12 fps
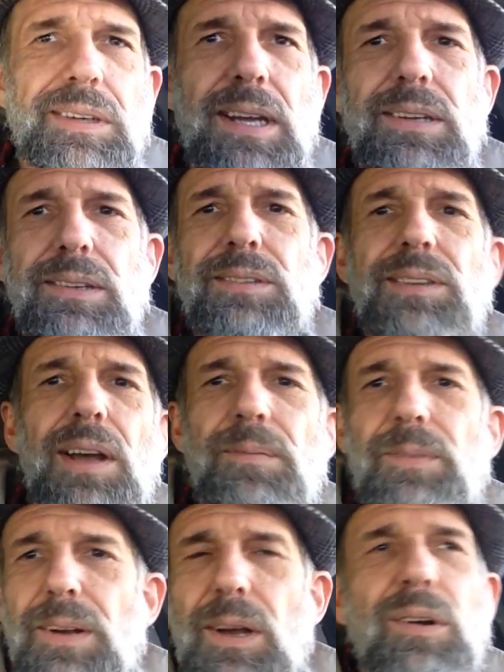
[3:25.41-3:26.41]
Get your
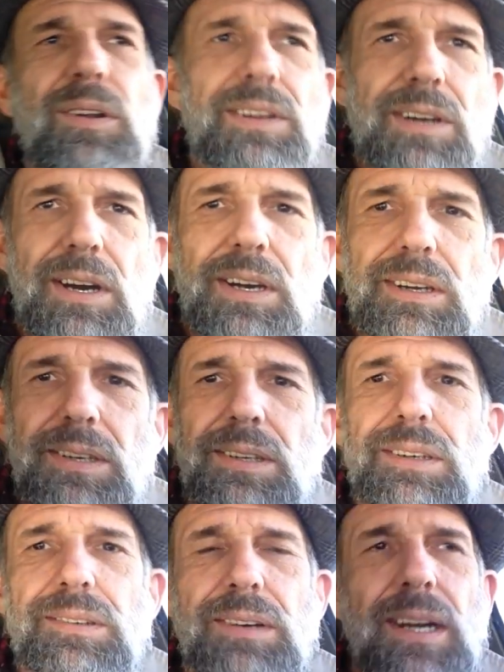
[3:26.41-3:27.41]
stuff and go to the car,
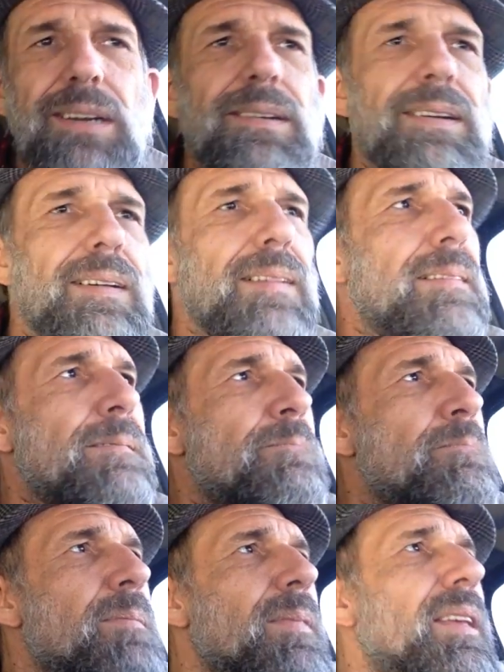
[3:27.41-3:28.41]
right?
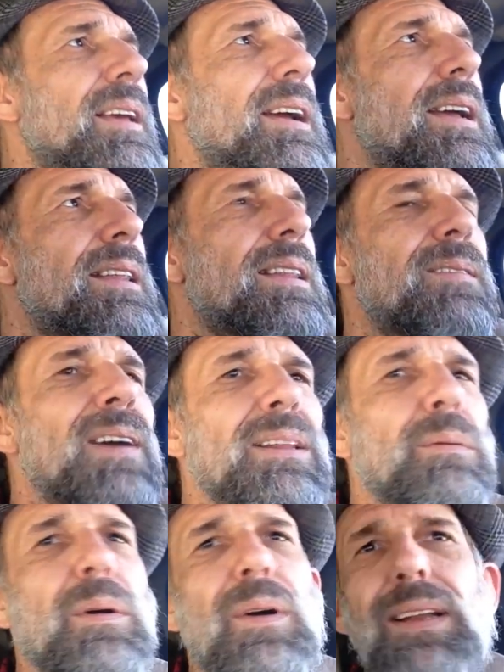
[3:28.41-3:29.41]
The fact
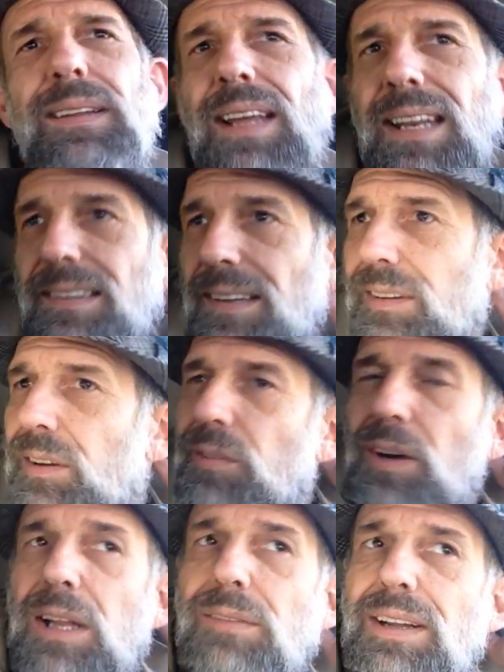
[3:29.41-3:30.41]
that we're going to Denny's is
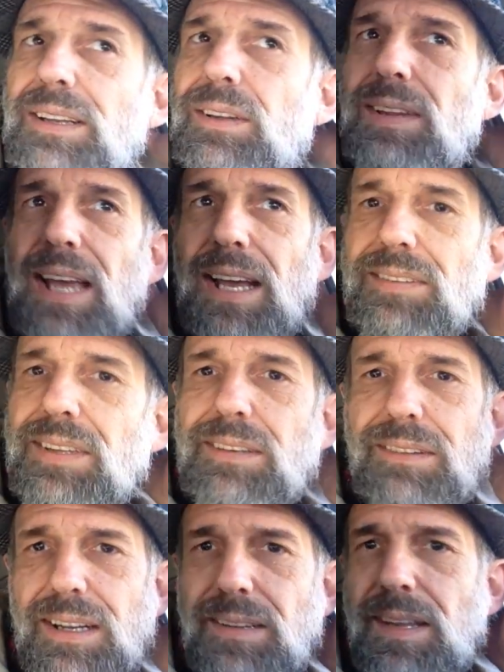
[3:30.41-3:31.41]
irrelevant to the SE
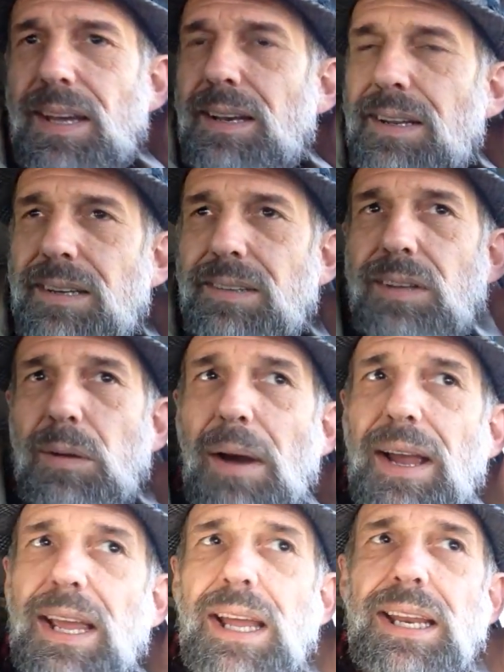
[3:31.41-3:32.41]
right then. So
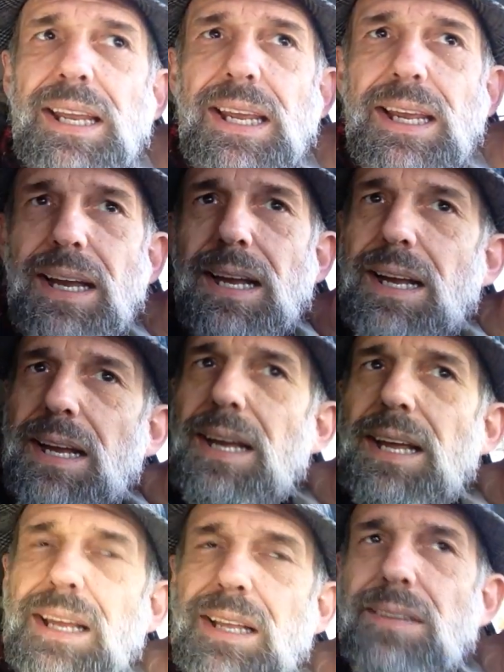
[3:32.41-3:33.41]
my NE
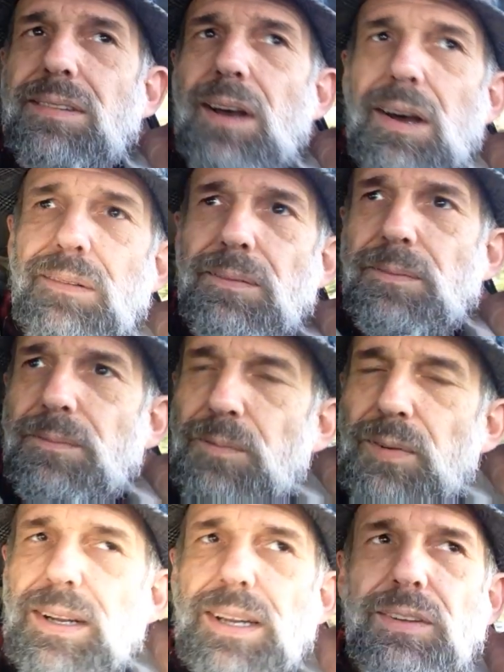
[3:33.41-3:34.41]
is
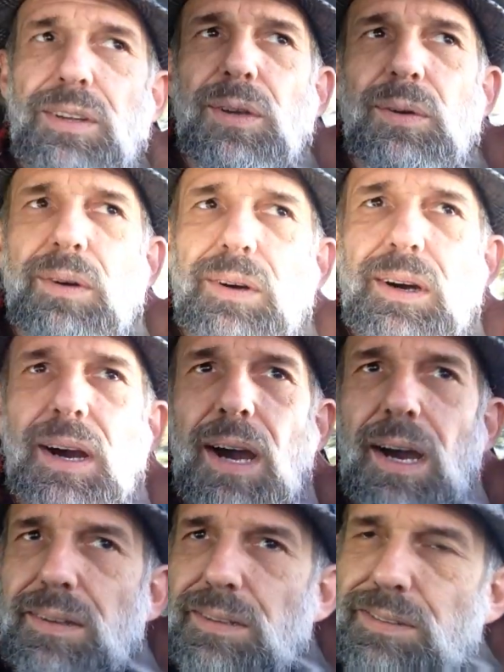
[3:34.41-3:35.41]
free to do
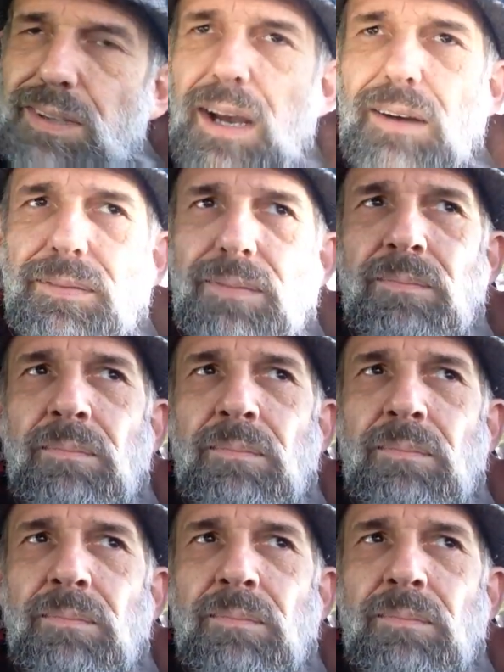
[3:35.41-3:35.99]
other stuff.